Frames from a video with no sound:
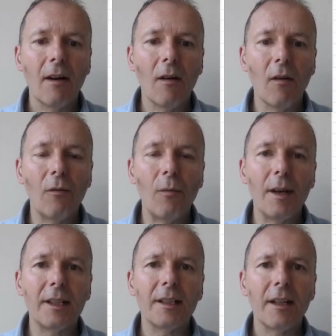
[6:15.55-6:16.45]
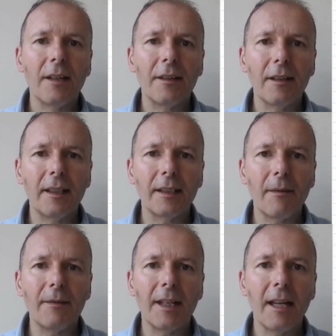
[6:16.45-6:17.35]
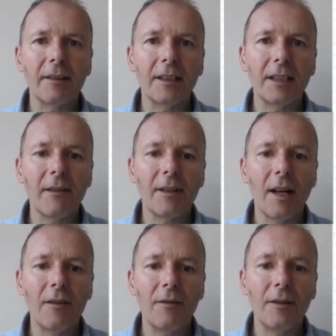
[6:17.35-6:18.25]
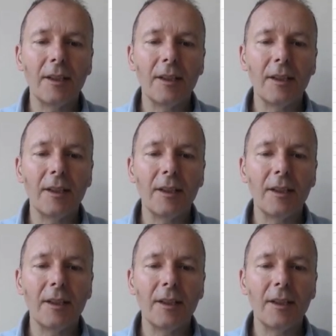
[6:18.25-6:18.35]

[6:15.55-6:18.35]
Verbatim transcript: of which thirty-seven thousand seven hundred